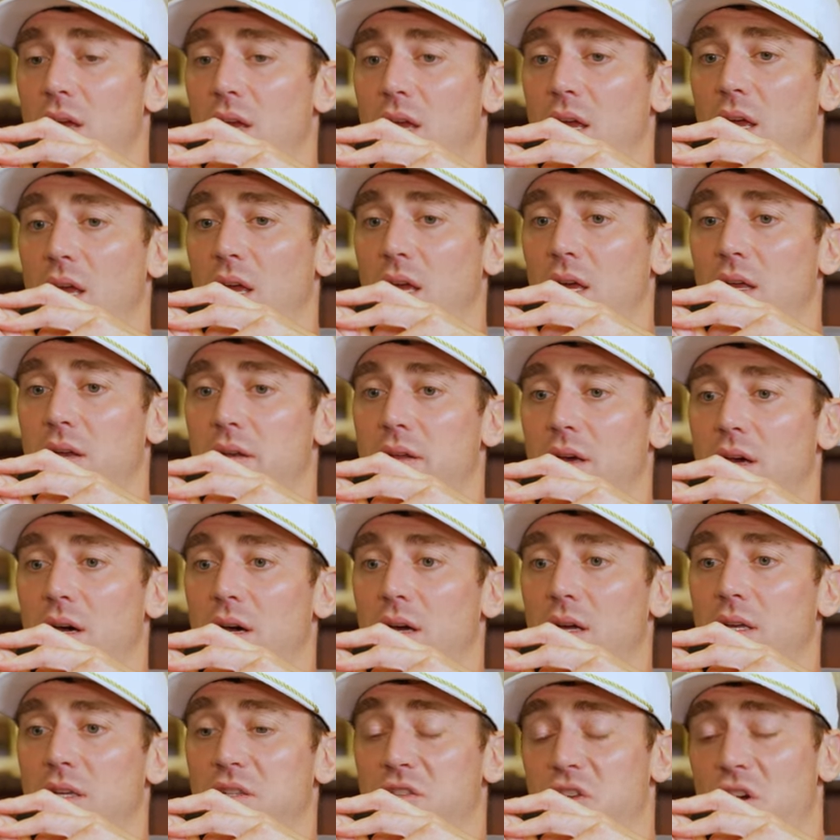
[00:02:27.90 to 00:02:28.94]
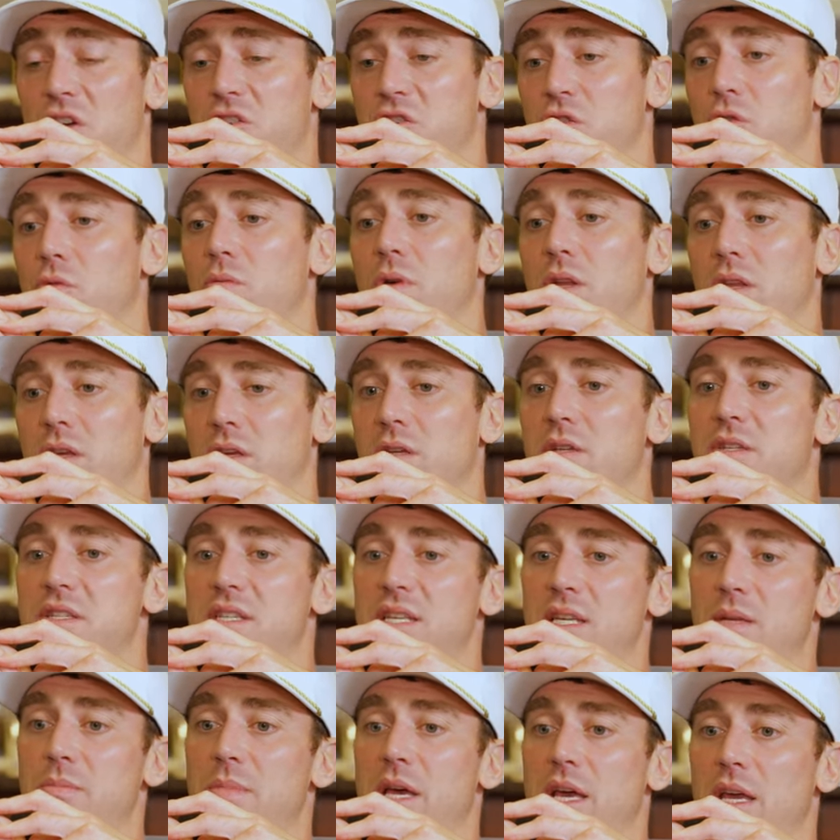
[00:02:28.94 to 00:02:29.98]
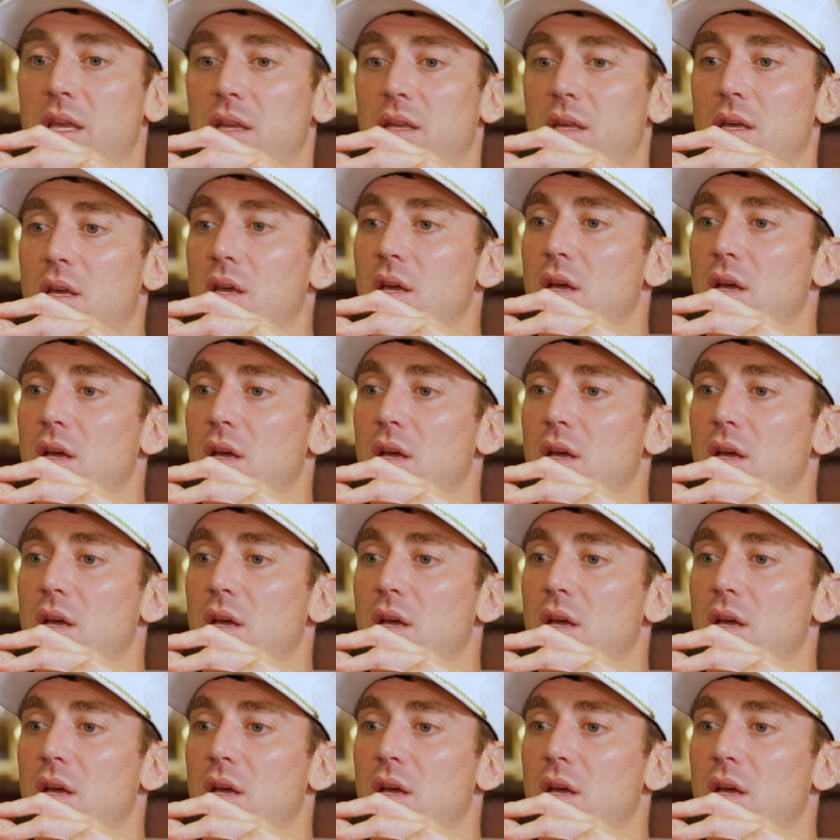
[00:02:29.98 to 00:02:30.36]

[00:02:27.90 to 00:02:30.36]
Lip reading: And he's also a really good teammate.